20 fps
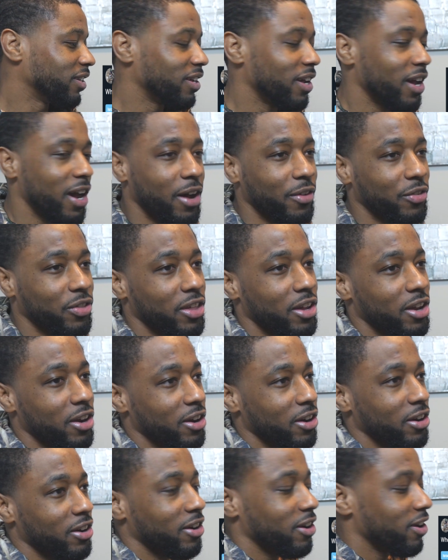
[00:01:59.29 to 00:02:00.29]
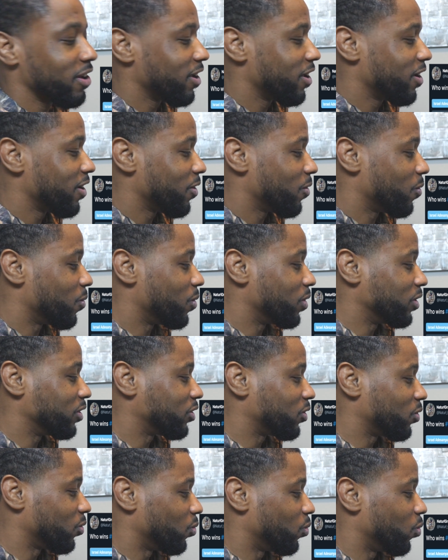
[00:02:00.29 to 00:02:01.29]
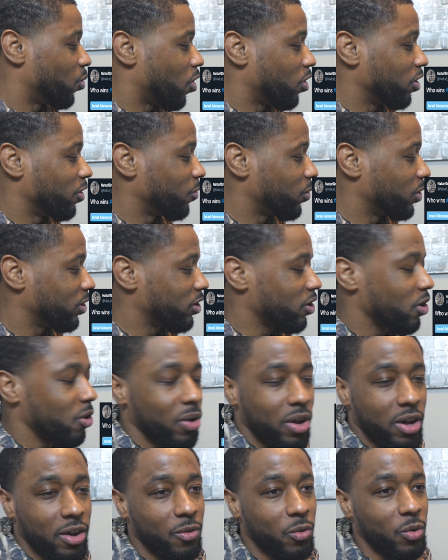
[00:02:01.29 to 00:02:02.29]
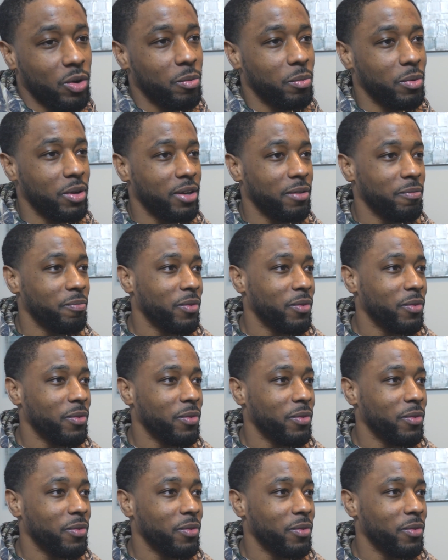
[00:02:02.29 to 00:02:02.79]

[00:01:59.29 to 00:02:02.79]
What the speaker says: out there was rolling with Yoel with me.